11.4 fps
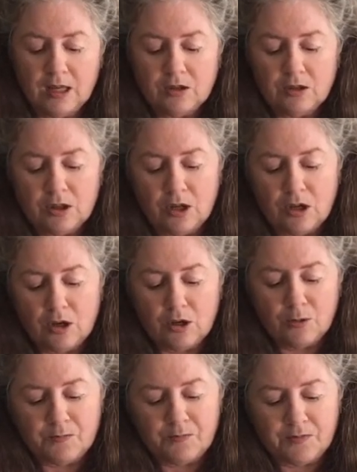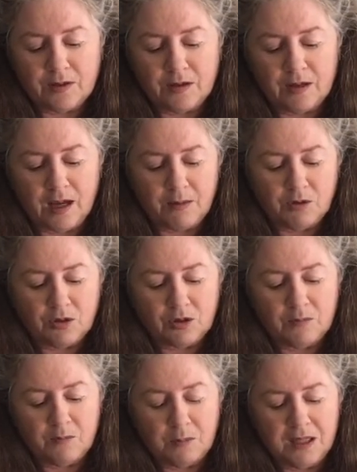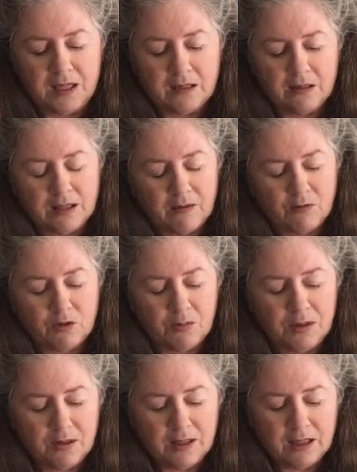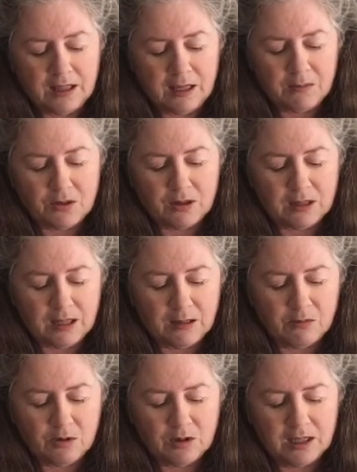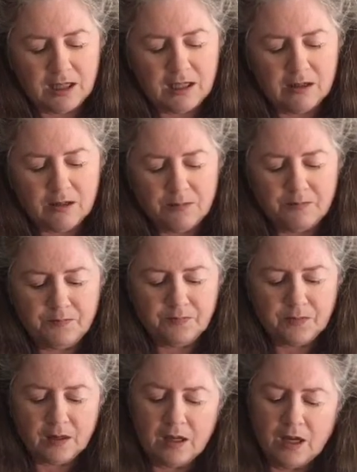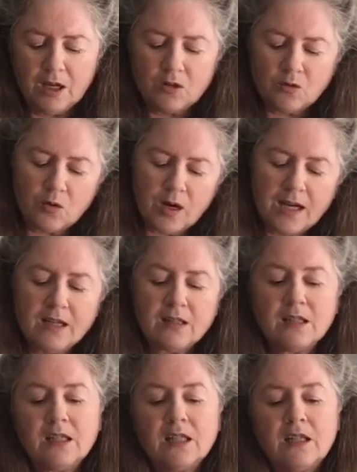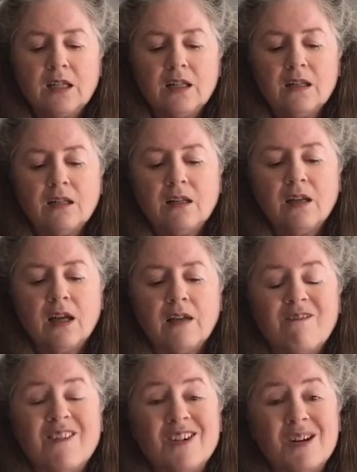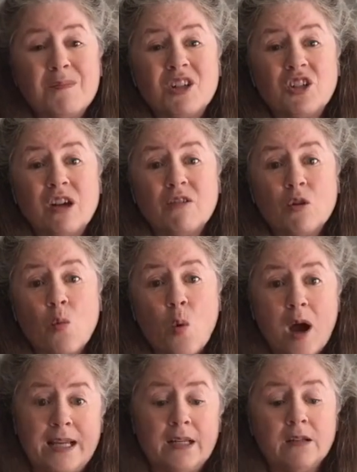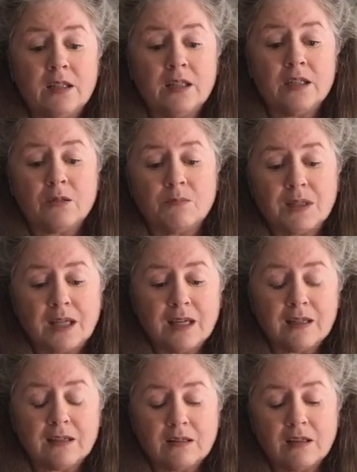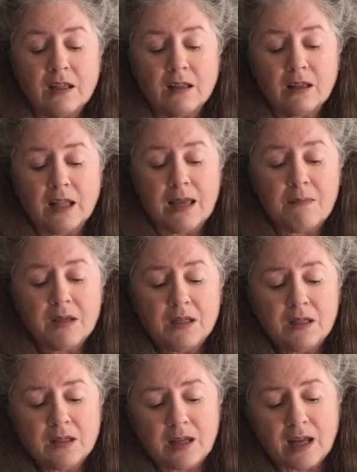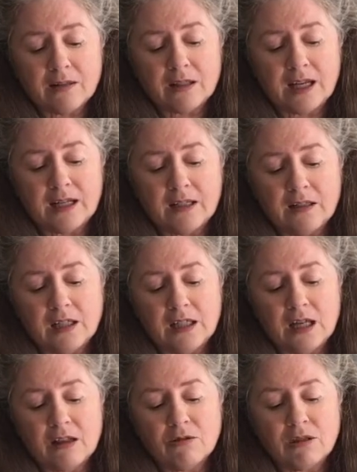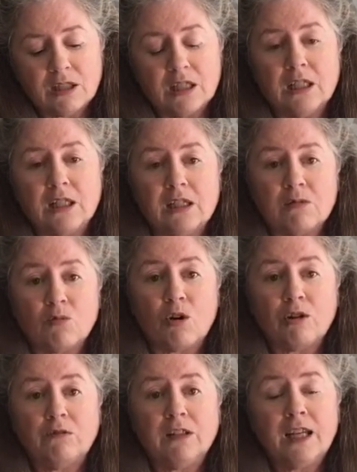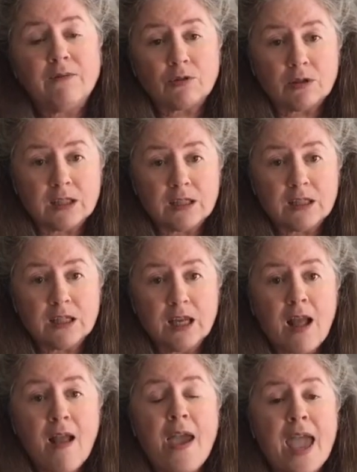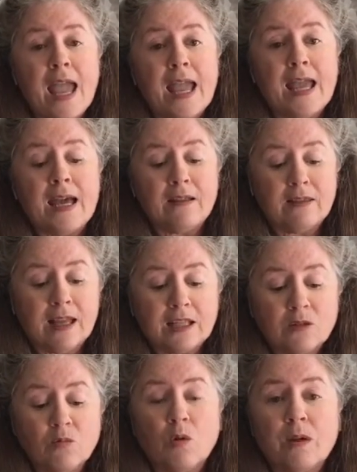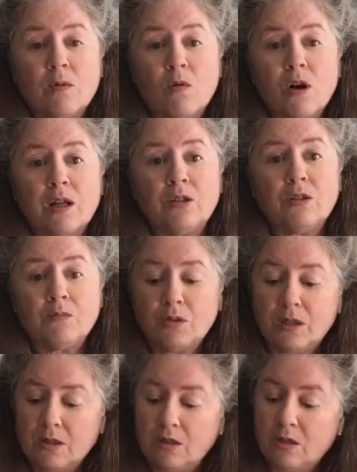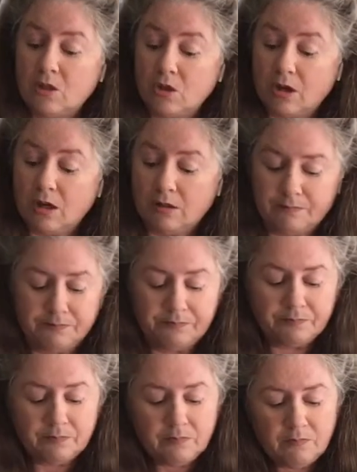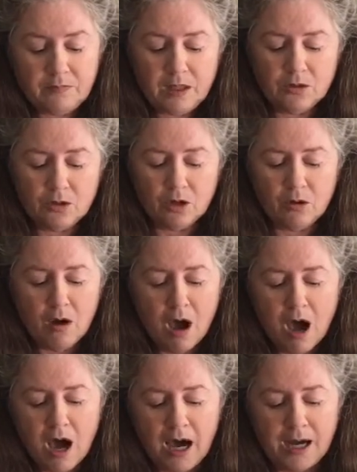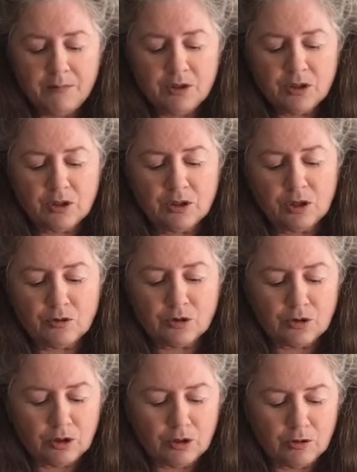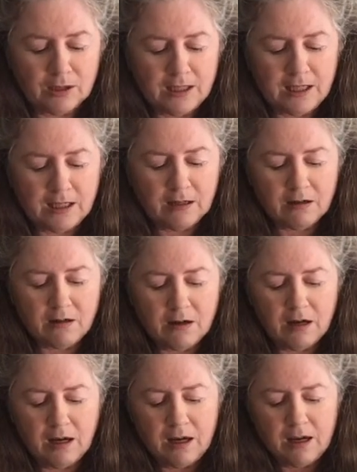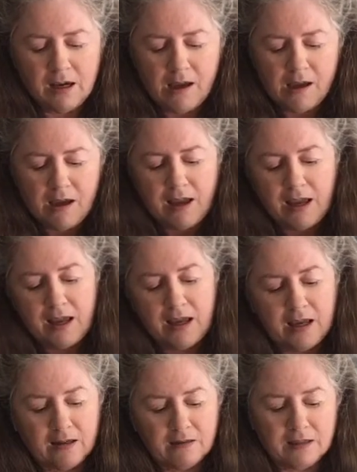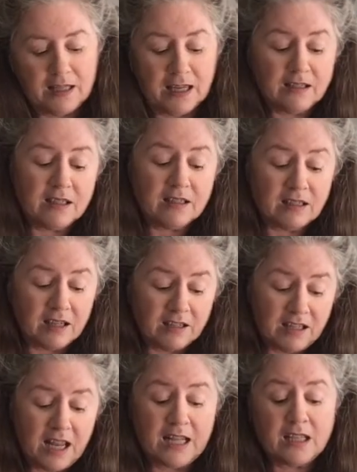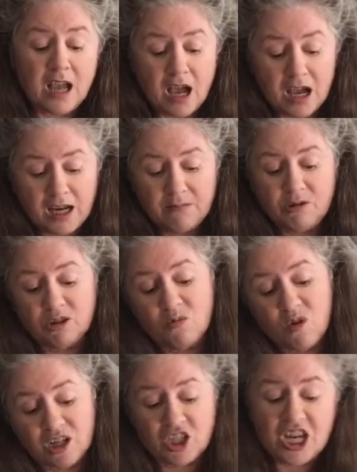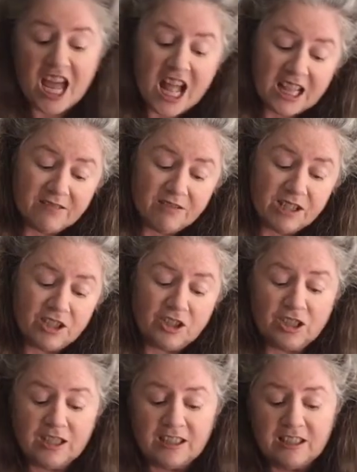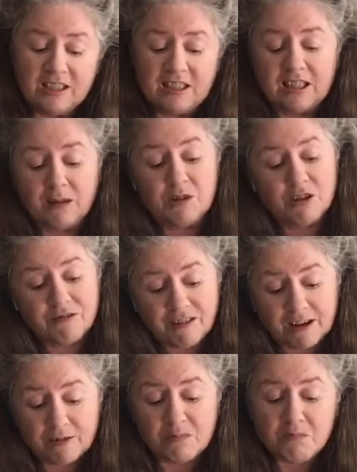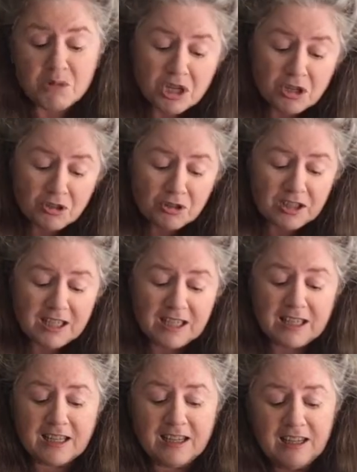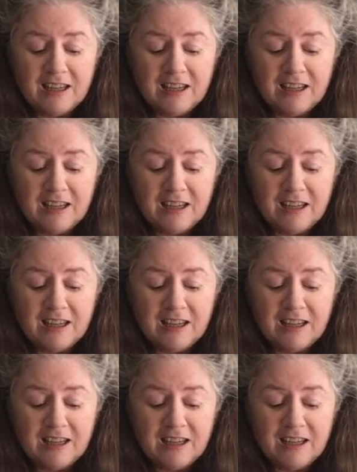So I'm just going to peel. Now when you're peeling the lemons, you see how I'm doing it here? Try not to get very much of the white on here, because the lemon outside yellow skin is where all the flavor is, and that's what we want to put into the jar. So I'm just going to go slowly here, and yes, this does take time. You can watch television, listen to some of your favorite music,